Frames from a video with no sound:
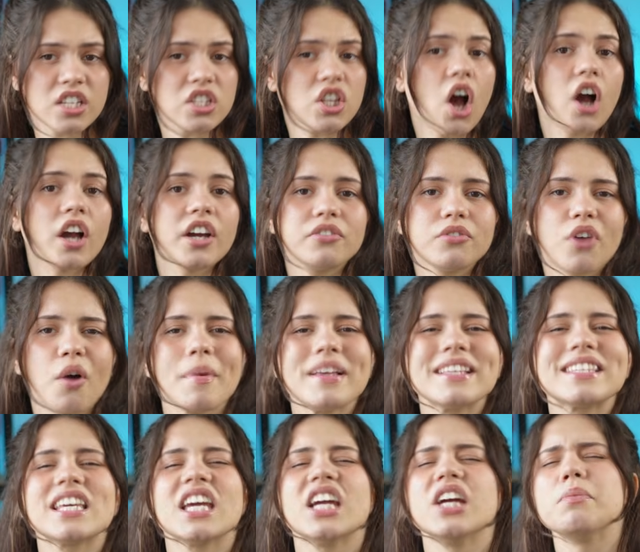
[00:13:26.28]
stalker
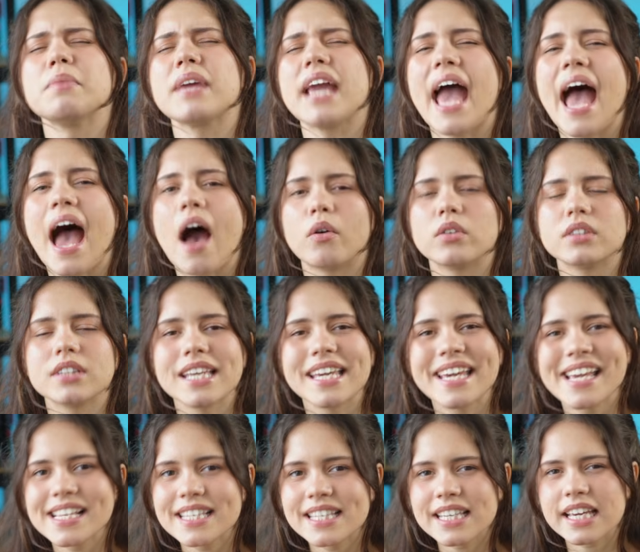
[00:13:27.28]
romance, hear me out.
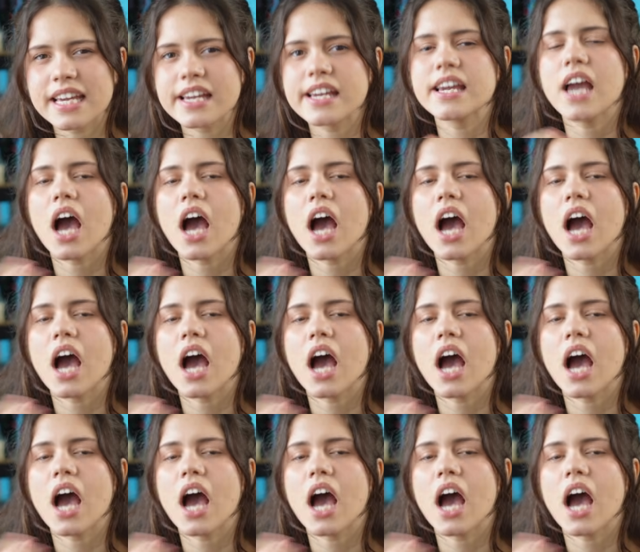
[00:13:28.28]
Is he